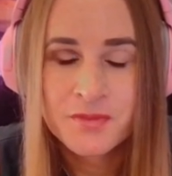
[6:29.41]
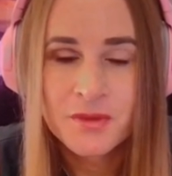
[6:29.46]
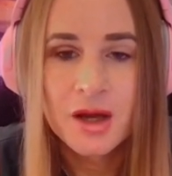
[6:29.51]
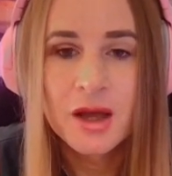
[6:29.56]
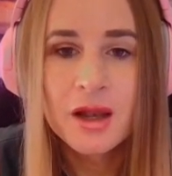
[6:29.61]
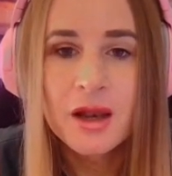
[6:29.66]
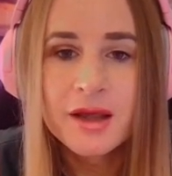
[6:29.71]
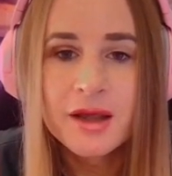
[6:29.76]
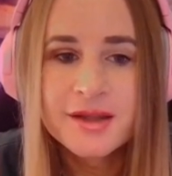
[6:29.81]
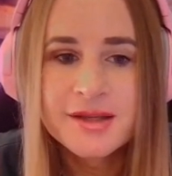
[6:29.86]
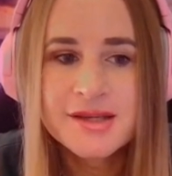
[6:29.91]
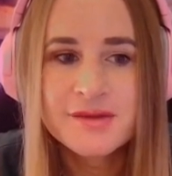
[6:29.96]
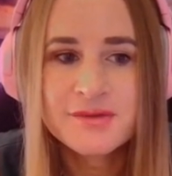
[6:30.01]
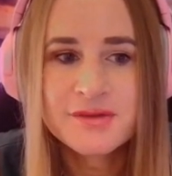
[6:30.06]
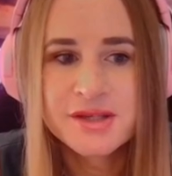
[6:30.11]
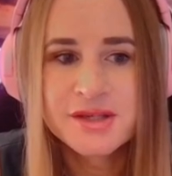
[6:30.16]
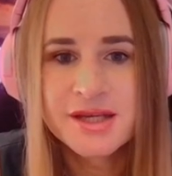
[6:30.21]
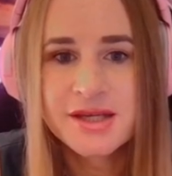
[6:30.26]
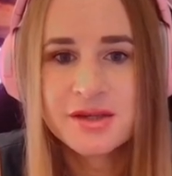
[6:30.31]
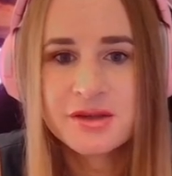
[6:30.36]
I like this
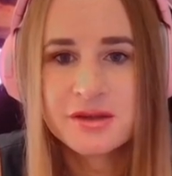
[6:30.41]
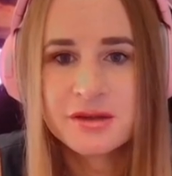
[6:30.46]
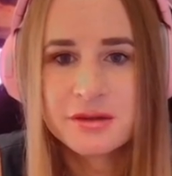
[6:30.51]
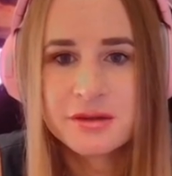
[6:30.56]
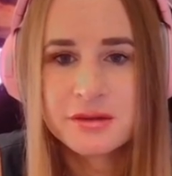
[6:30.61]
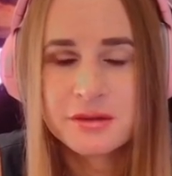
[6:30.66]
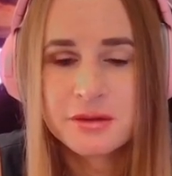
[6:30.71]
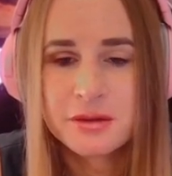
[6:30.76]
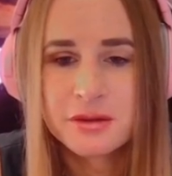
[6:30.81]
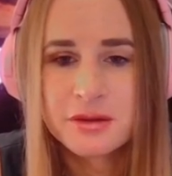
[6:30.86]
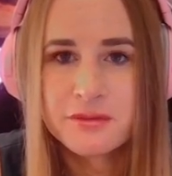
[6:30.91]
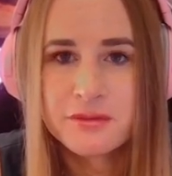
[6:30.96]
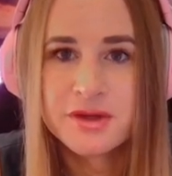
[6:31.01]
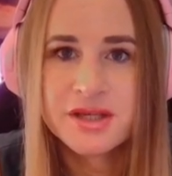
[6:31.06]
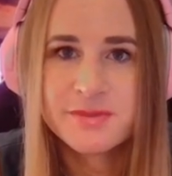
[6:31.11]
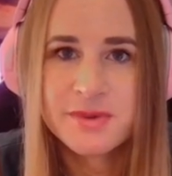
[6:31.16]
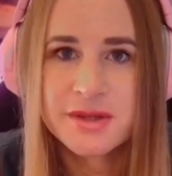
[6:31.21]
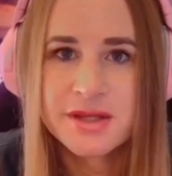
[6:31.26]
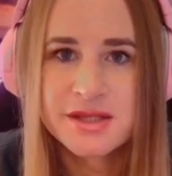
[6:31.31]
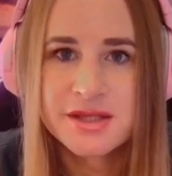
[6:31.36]
different take on lock and
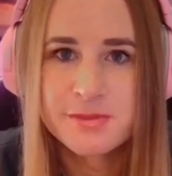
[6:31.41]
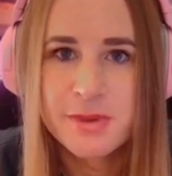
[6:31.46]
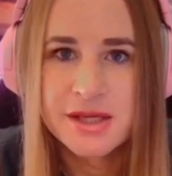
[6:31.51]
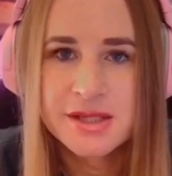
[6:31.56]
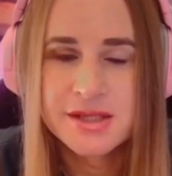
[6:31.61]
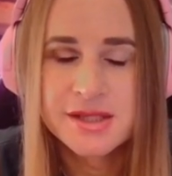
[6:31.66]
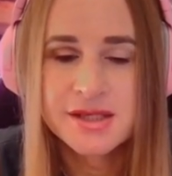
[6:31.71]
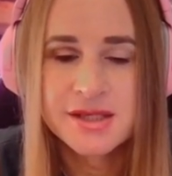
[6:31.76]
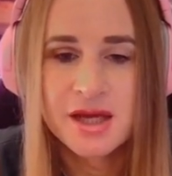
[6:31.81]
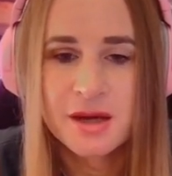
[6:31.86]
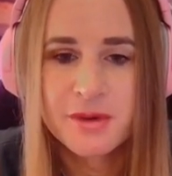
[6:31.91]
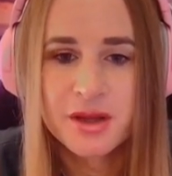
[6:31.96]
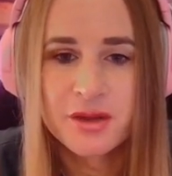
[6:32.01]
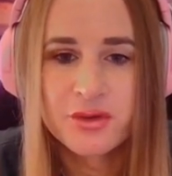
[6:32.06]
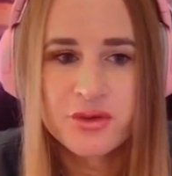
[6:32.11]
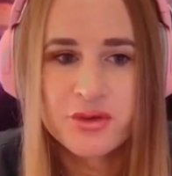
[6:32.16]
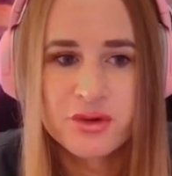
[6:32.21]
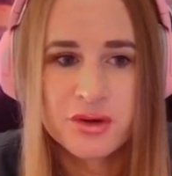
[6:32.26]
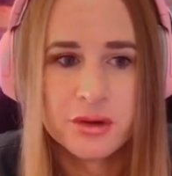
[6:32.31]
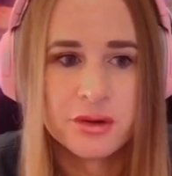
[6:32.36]
respin, especially coming
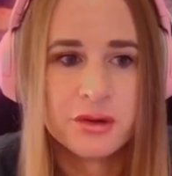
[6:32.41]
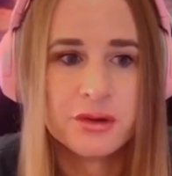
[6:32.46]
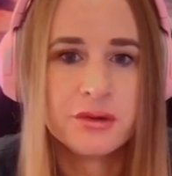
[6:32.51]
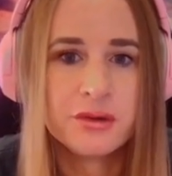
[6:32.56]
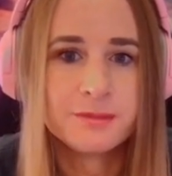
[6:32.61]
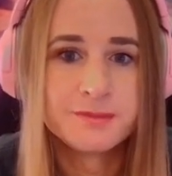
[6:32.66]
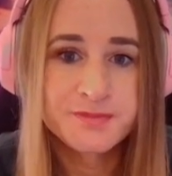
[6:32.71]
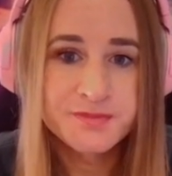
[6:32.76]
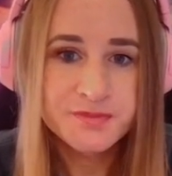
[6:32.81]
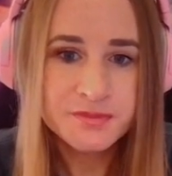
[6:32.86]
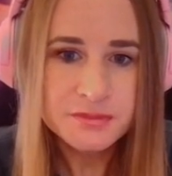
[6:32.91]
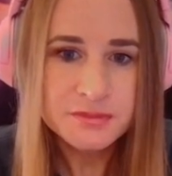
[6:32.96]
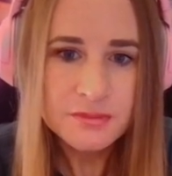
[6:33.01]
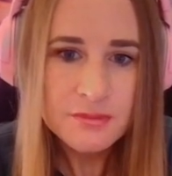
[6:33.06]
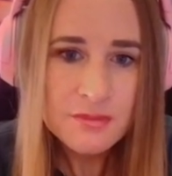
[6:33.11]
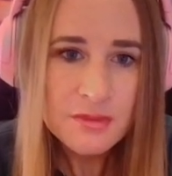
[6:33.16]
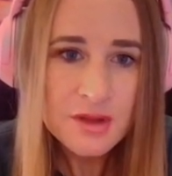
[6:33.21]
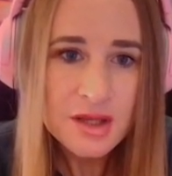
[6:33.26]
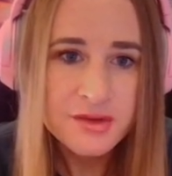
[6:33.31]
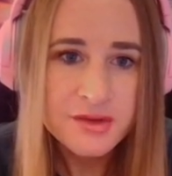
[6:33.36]
through
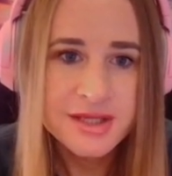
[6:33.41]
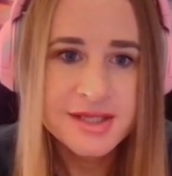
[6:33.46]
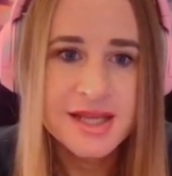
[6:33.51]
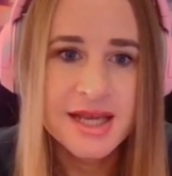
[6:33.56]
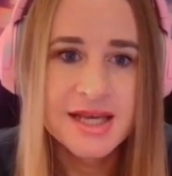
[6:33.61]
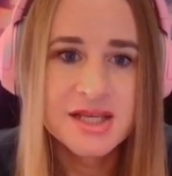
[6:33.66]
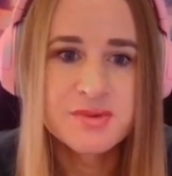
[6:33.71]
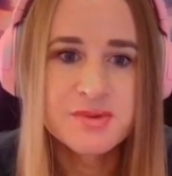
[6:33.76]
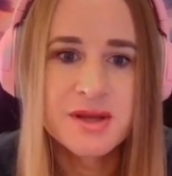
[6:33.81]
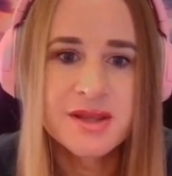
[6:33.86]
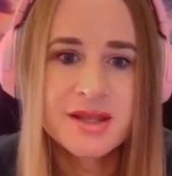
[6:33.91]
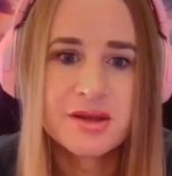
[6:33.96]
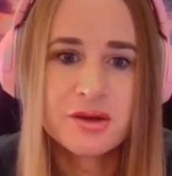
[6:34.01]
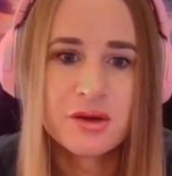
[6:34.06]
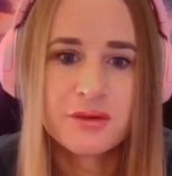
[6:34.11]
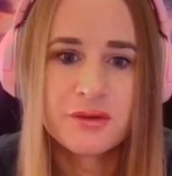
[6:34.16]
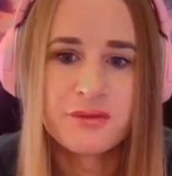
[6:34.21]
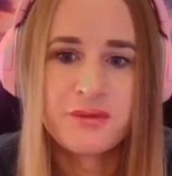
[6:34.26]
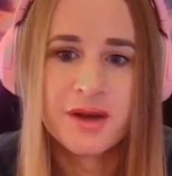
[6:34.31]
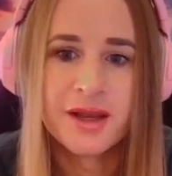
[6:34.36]
these days where they're
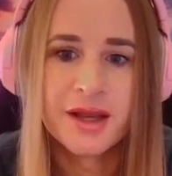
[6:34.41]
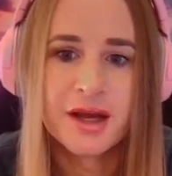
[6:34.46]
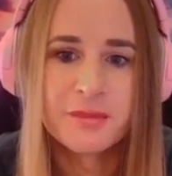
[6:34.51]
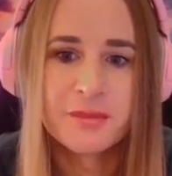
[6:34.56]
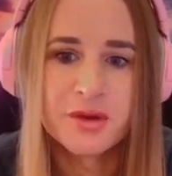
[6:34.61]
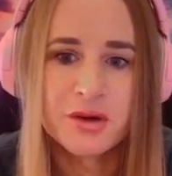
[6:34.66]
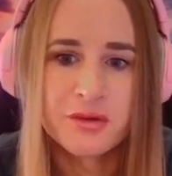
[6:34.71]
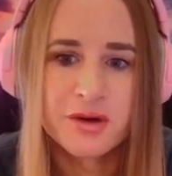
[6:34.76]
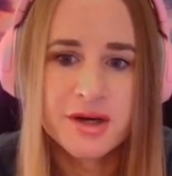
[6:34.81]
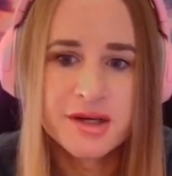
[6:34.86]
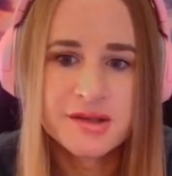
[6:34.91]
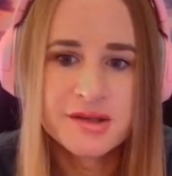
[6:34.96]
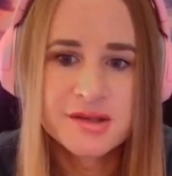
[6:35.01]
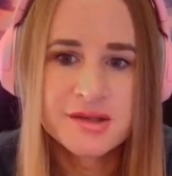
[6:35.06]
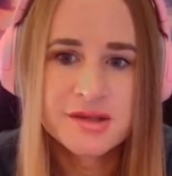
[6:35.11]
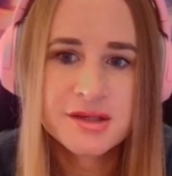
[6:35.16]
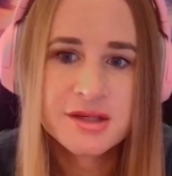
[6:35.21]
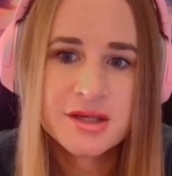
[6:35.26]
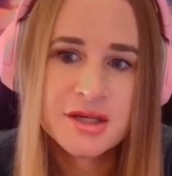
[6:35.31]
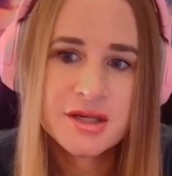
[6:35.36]
not filling up the
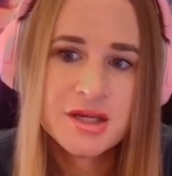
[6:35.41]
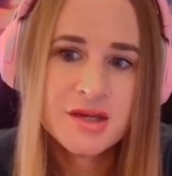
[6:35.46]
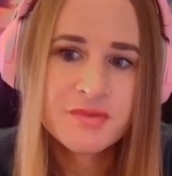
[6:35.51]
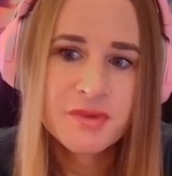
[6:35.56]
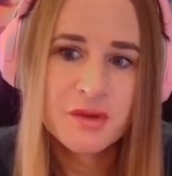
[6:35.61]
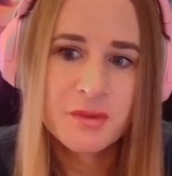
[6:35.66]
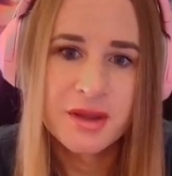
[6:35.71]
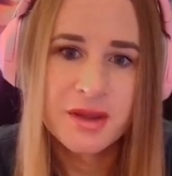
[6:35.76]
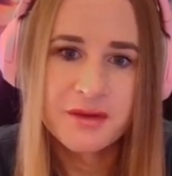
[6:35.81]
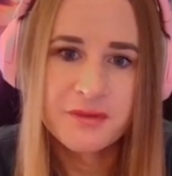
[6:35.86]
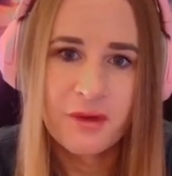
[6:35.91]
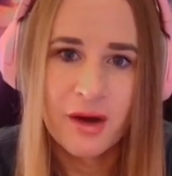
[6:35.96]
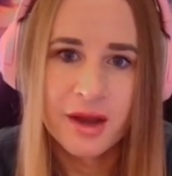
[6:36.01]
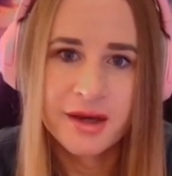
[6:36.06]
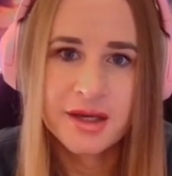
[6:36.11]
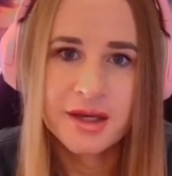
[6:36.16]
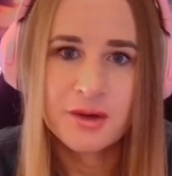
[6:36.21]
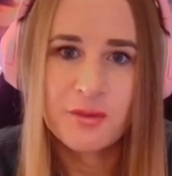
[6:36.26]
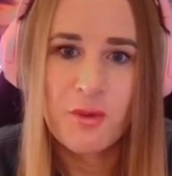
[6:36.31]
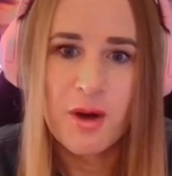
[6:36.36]
grids, where they're
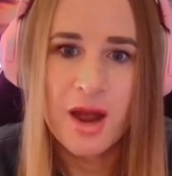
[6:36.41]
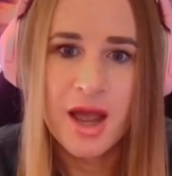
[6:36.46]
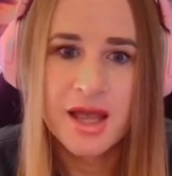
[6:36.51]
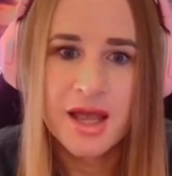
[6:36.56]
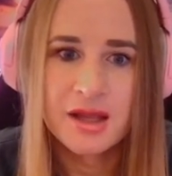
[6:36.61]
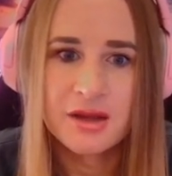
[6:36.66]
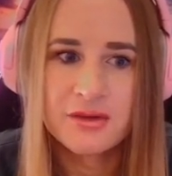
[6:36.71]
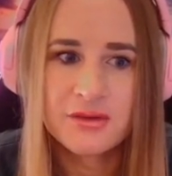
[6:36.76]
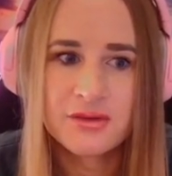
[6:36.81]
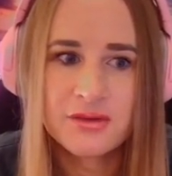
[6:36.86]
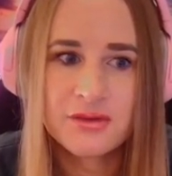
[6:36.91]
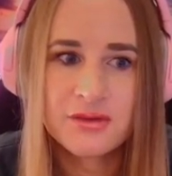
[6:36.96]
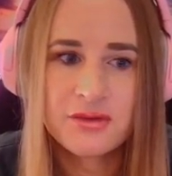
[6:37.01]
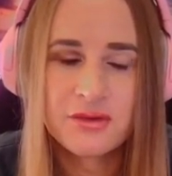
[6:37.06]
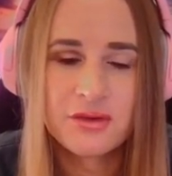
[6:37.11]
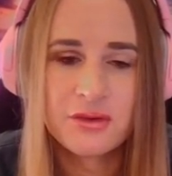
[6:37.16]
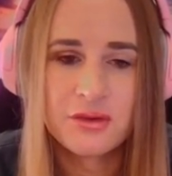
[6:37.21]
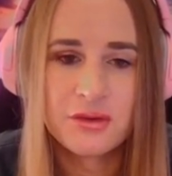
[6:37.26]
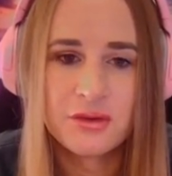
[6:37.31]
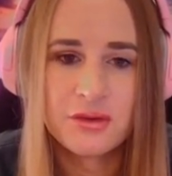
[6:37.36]
finding ways
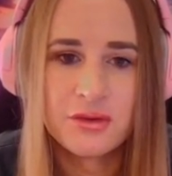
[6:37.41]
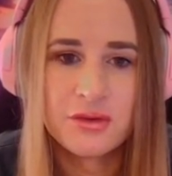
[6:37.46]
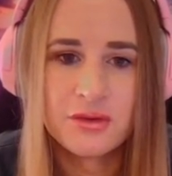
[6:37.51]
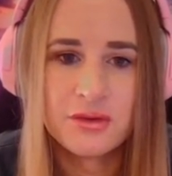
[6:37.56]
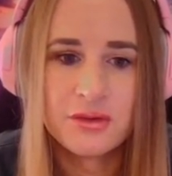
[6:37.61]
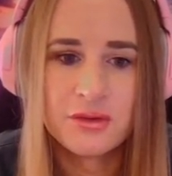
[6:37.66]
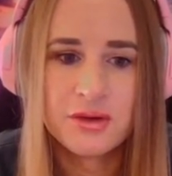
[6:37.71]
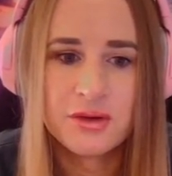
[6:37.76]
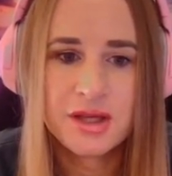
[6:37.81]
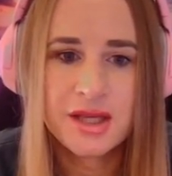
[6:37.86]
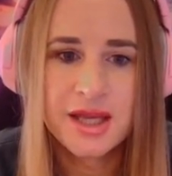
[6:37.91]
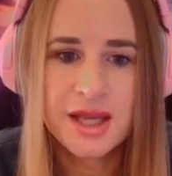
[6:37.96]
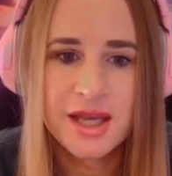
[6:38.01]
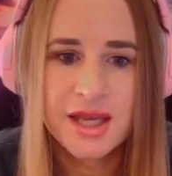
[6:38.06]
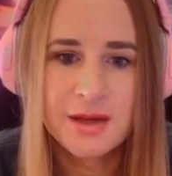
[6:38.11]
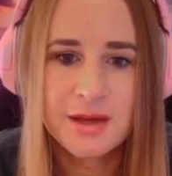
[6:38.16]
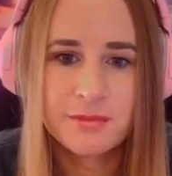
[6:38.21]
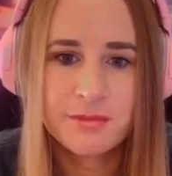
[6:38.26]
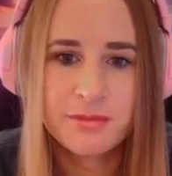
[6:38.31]
to keep